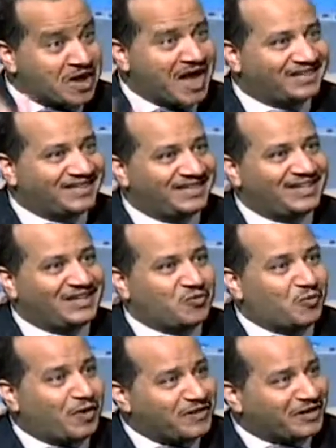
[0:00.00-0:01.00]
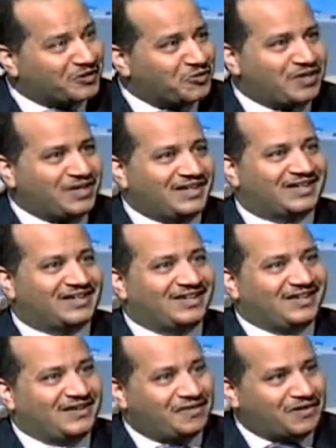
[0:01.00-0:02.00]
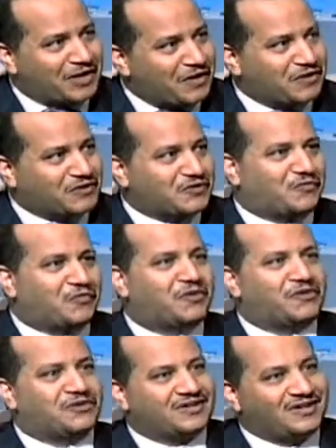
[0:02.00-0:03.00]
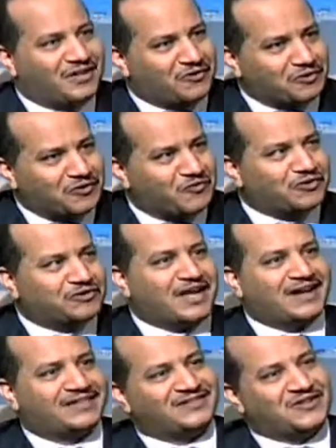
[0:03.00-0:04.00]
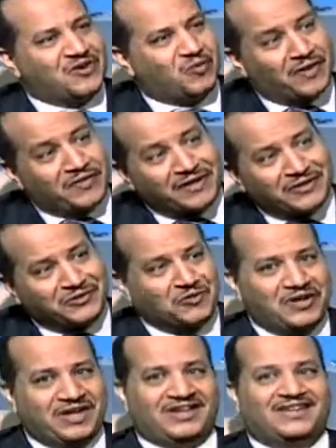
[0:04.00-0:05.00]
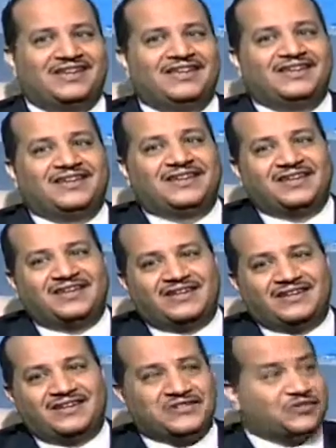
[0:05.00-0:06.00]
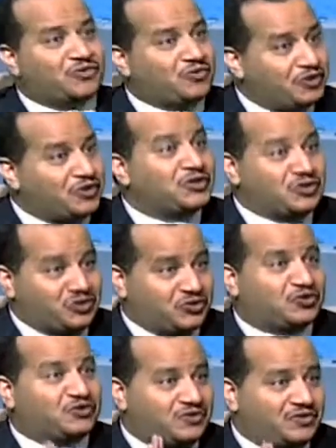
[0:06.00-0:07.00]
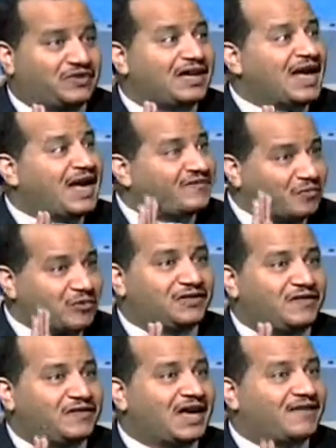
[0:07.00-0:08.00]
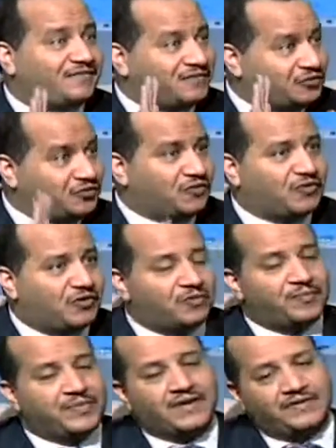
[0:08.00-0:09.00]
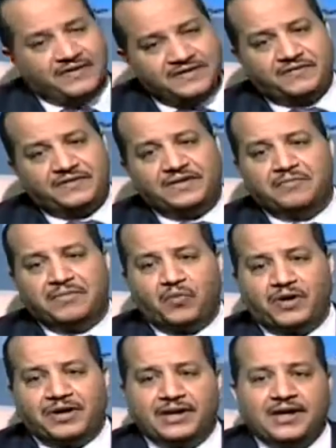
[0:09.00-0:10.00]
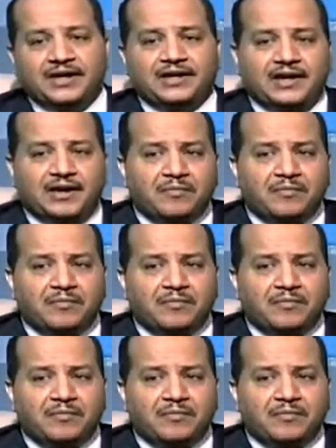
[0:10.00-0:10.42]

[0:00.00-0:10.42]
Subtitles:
Japan, what they are doing, their ethics of work, code of conduct, what they are doing. So they have a model they have to follow. This is #1.